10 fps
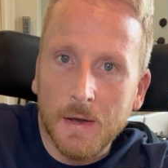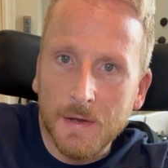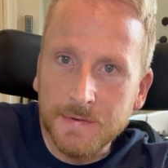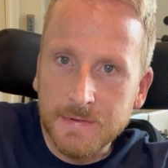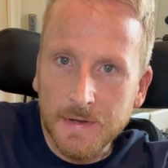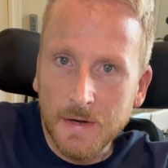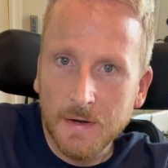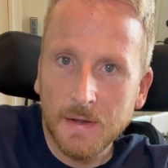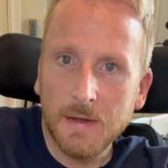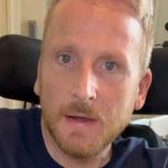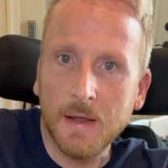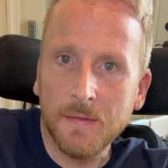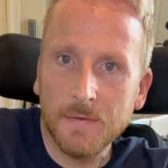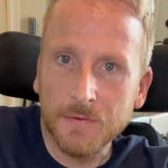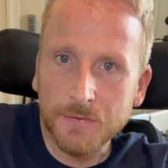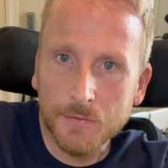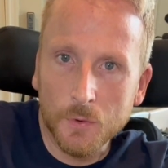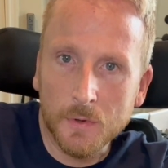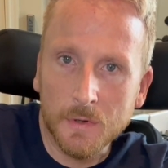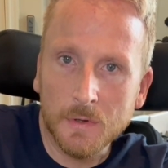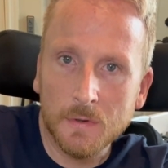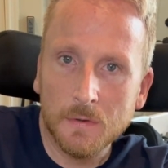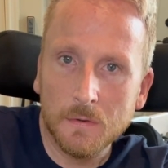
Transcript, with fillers: acidity and the soil.